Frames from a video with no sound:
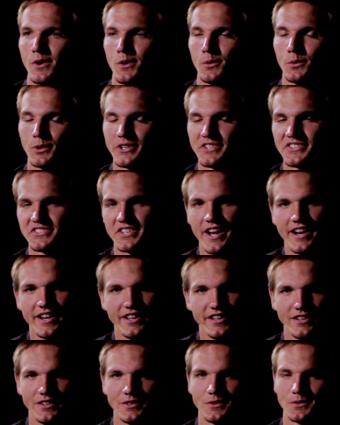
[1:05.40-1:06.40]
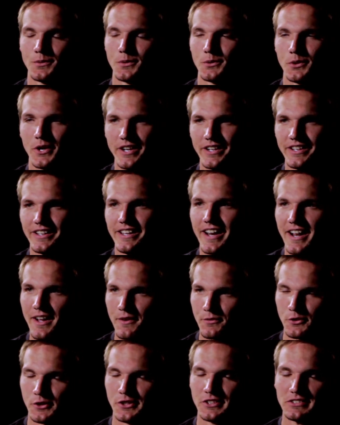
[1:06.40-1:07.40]
we're excited, we're ready to get
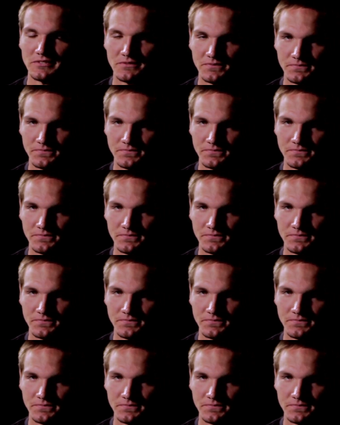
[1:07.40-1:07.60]
after it.